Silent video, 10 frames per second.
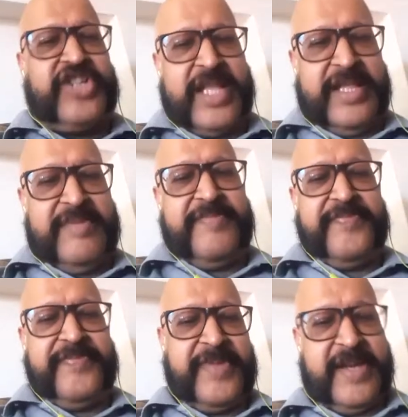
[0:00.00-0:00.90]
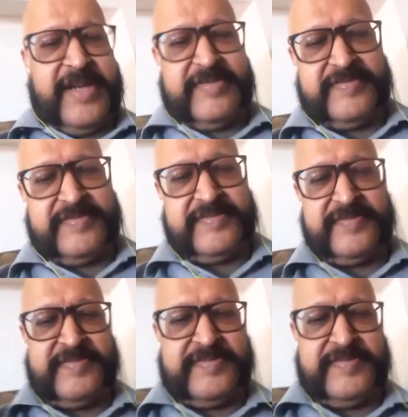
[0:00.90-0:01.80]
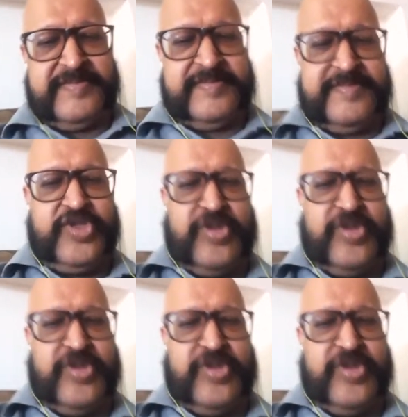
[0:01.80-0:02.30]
About the 20 MCQs, which will